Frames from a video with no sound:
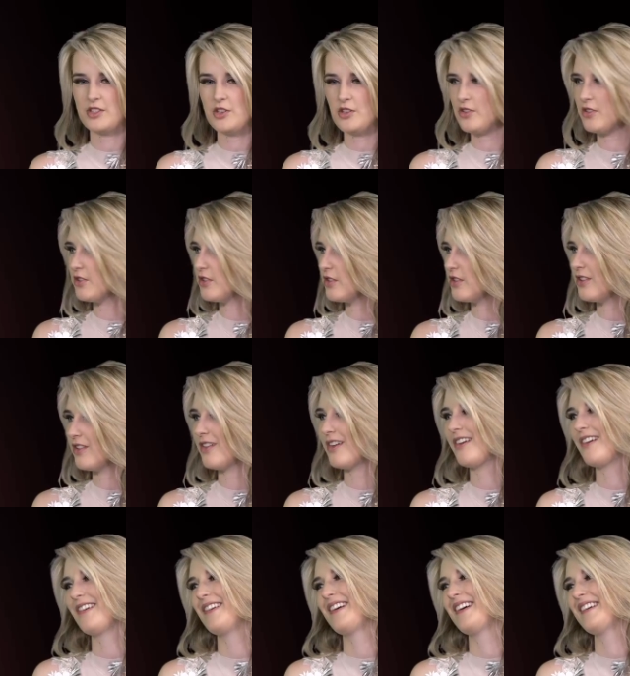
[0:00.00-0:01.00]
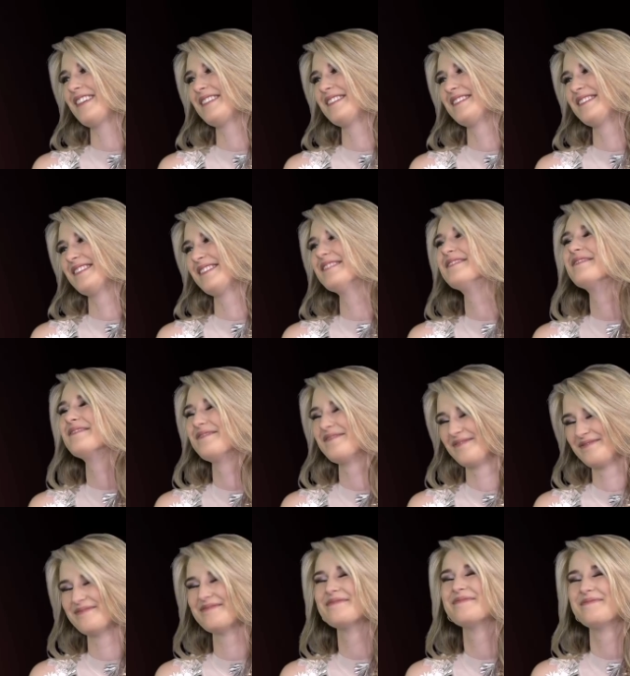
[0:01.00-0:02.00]
beautiful.
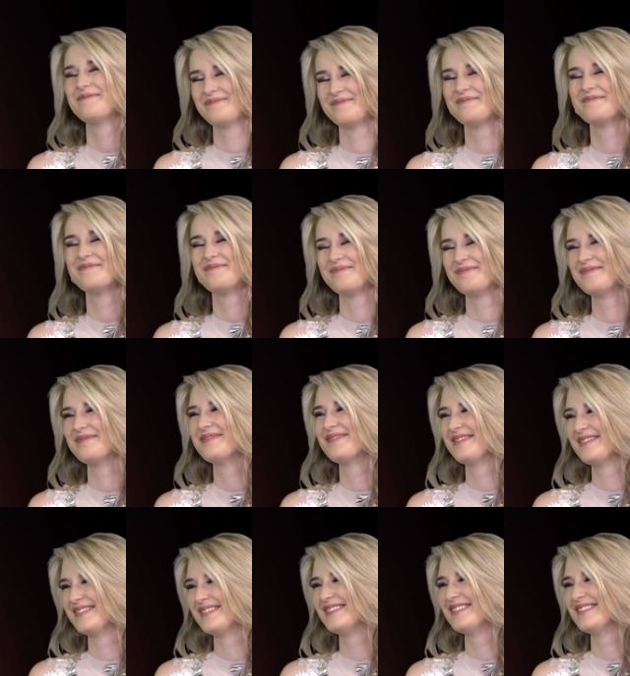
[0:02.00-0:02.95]
I love it. I love the